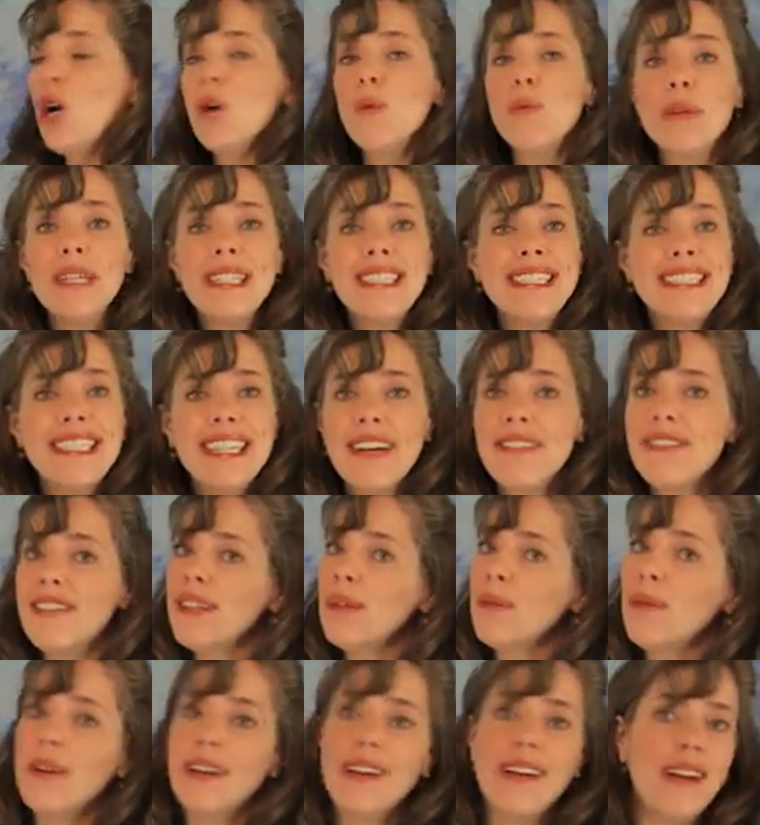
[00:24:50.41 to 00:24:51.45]
We
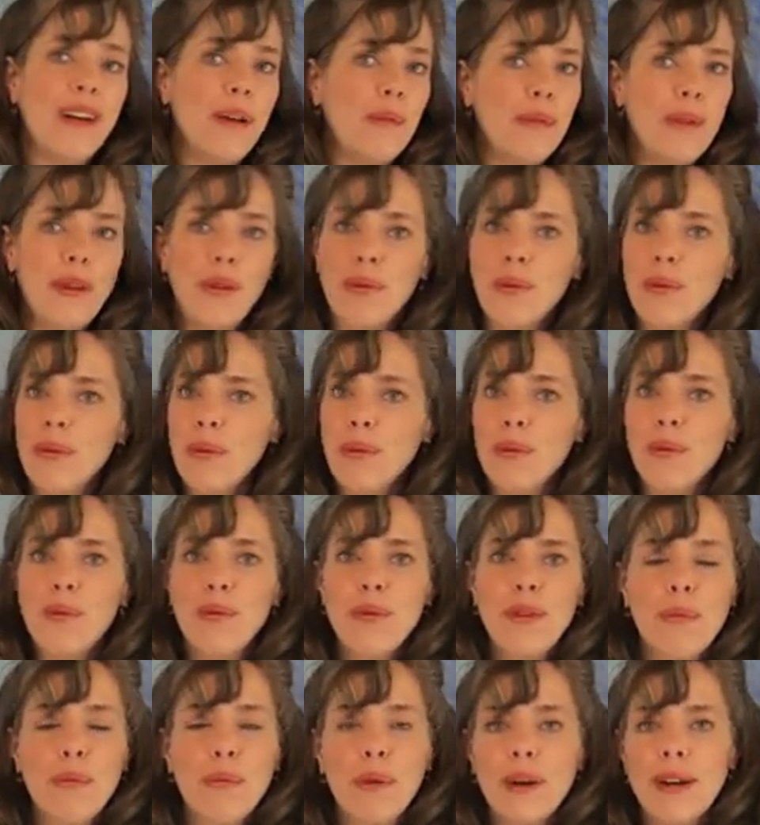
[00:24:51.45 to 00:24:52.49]
definitely want to help you through
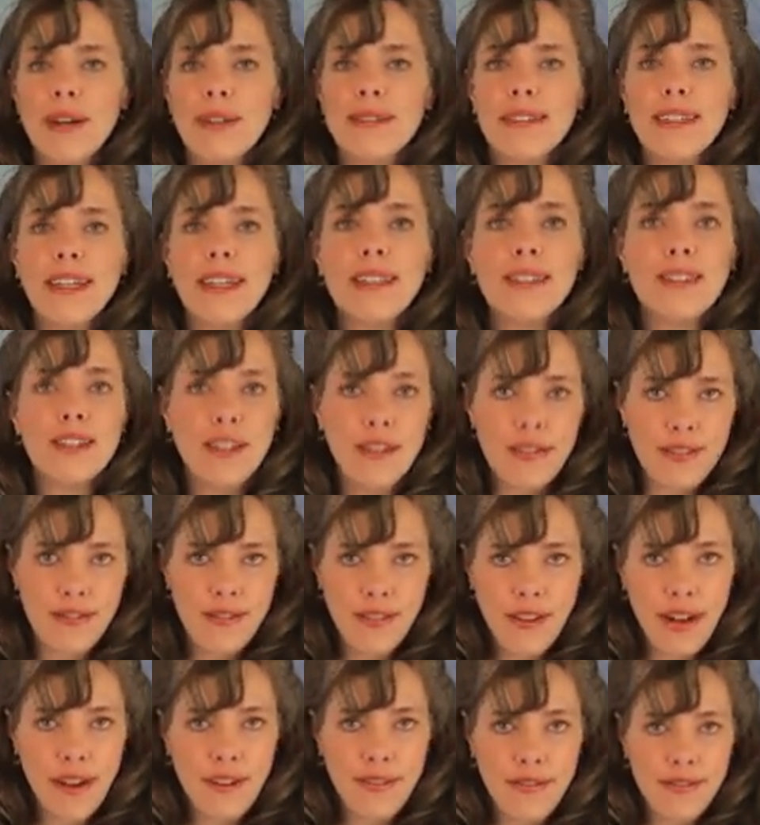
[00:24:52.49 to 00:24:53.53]
the process of
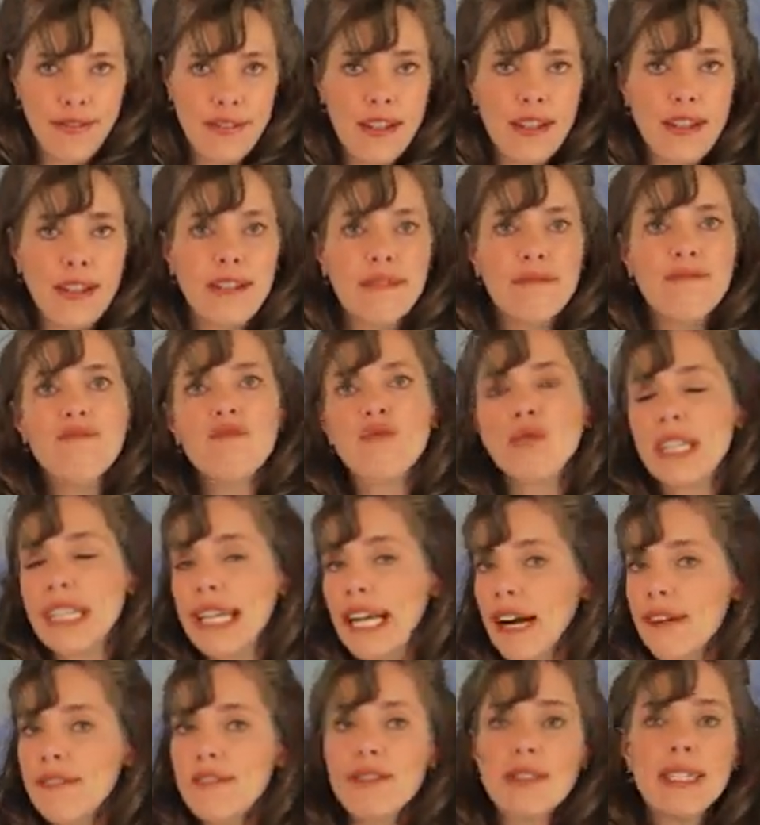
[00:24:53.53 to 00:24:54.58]
the
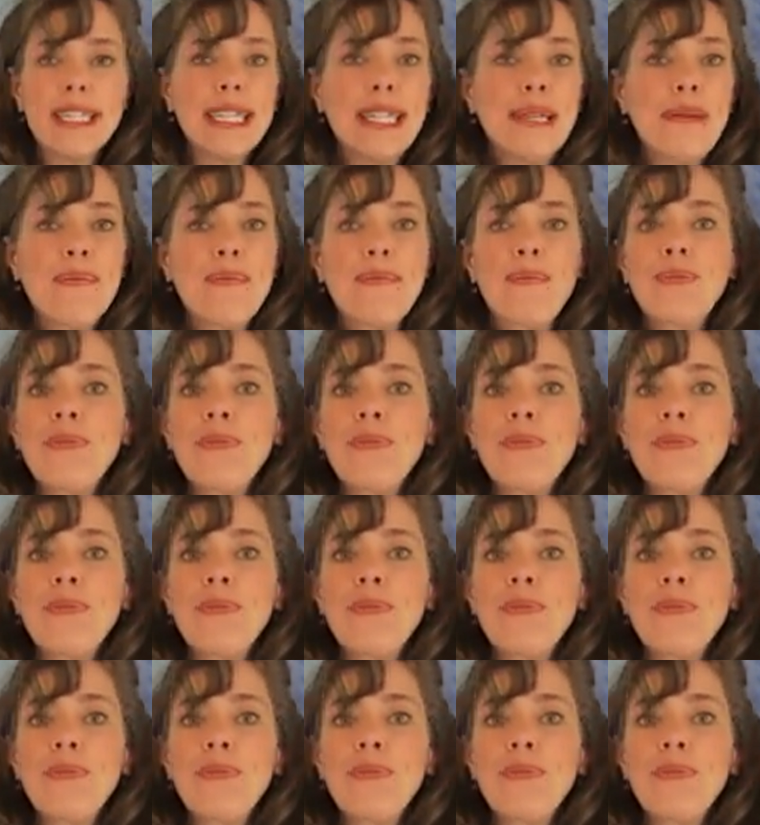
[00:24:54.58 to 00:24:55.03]
recovery